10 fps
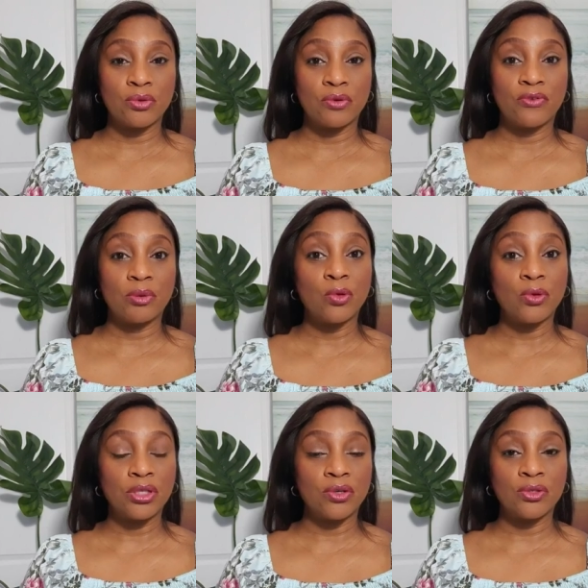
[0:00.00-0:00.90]
from
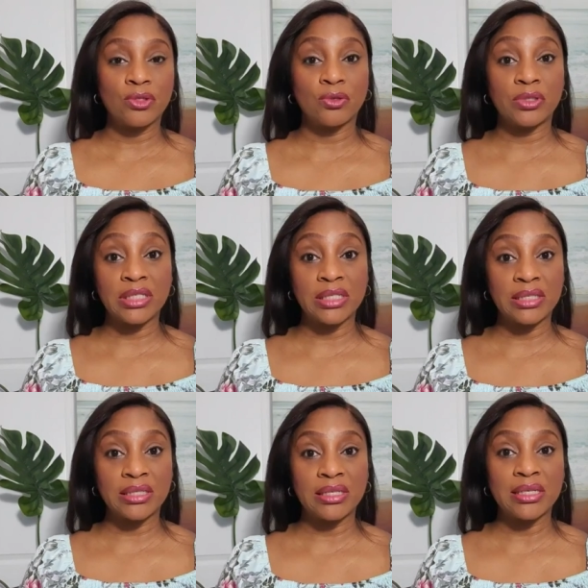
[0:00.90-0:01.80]
holding on to your
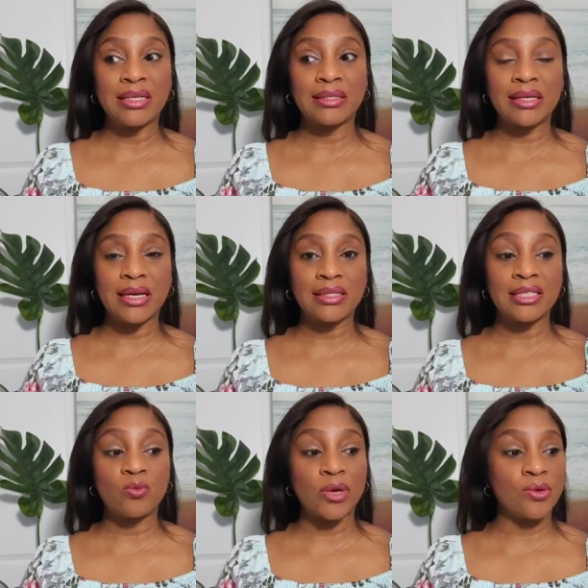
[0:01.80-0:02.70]
dignity in
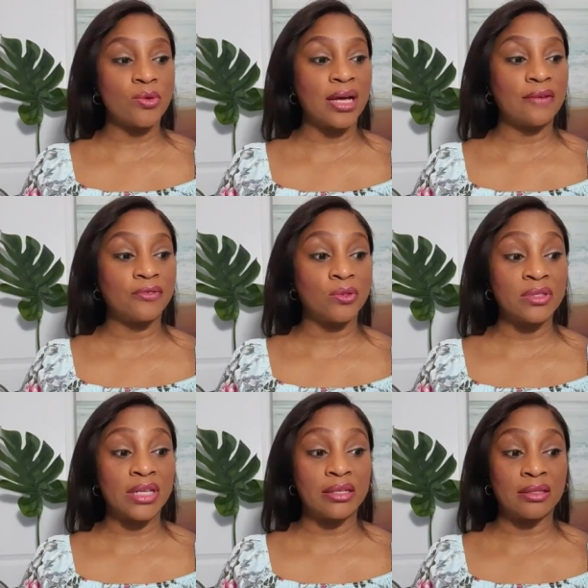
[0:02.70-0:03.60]
cases where you have done
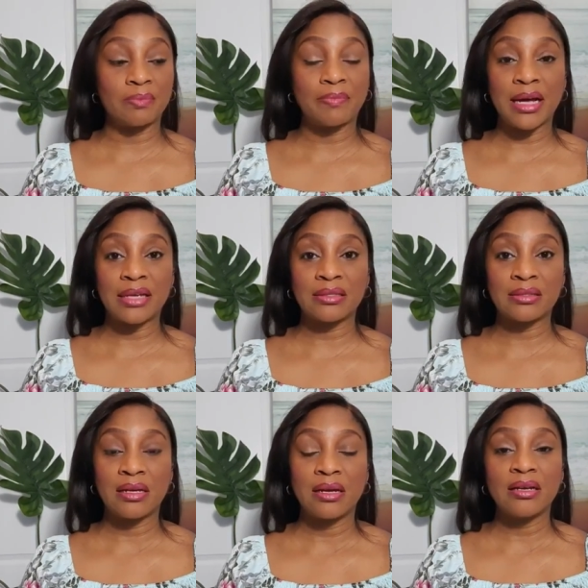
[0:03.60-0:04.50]
that in the
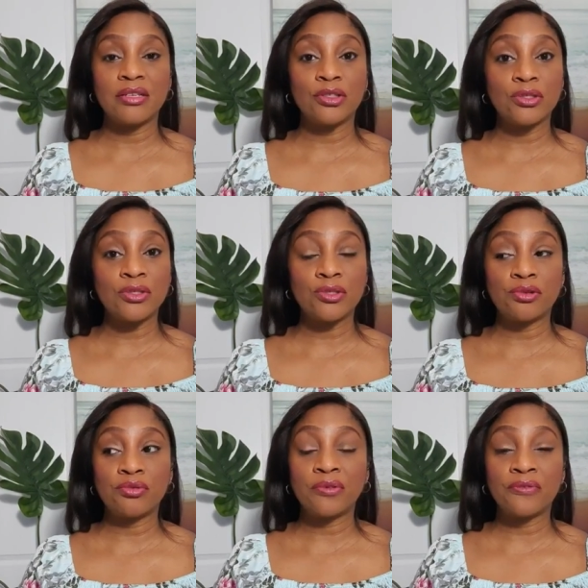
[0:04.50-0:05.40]
past is just your
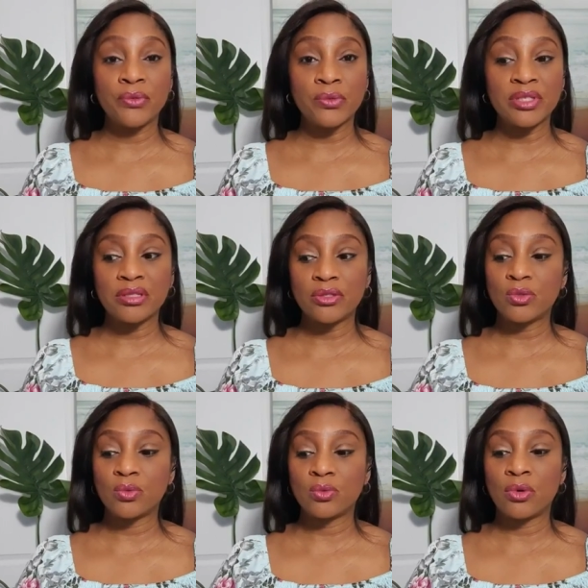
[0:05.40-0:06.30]
refusal
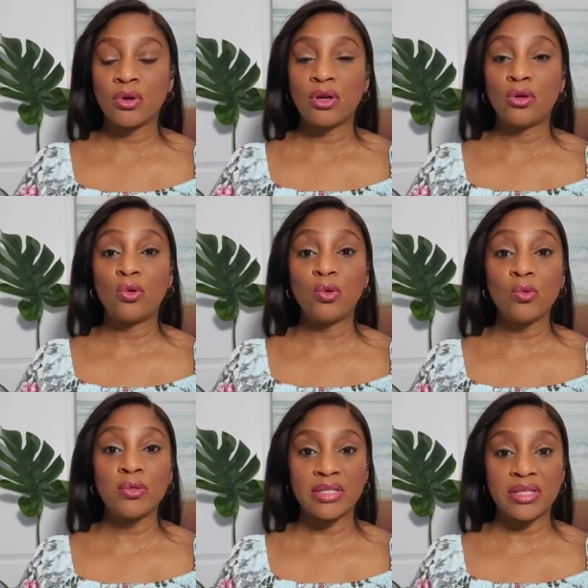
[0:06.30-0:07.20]
to
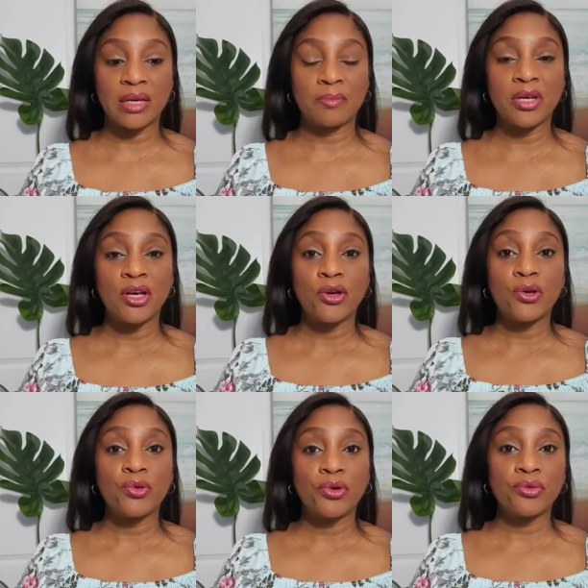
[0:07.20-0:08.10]
lose them.
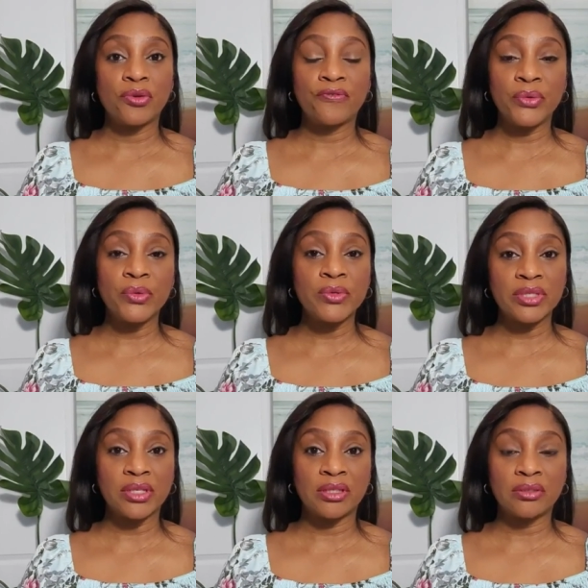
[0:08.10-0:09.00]
Your
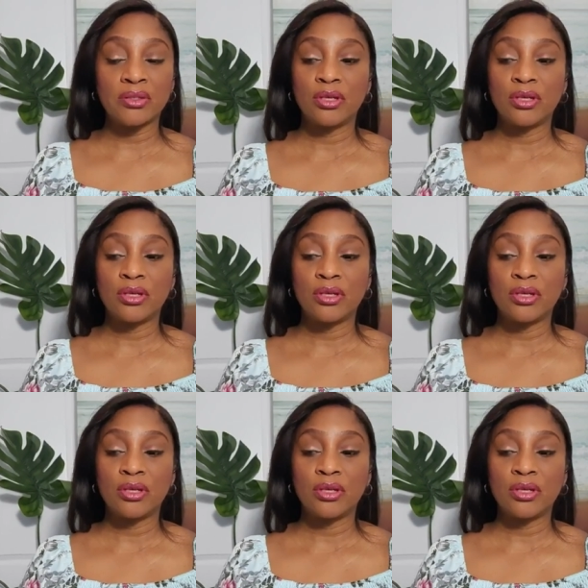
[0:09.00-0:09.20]
refusal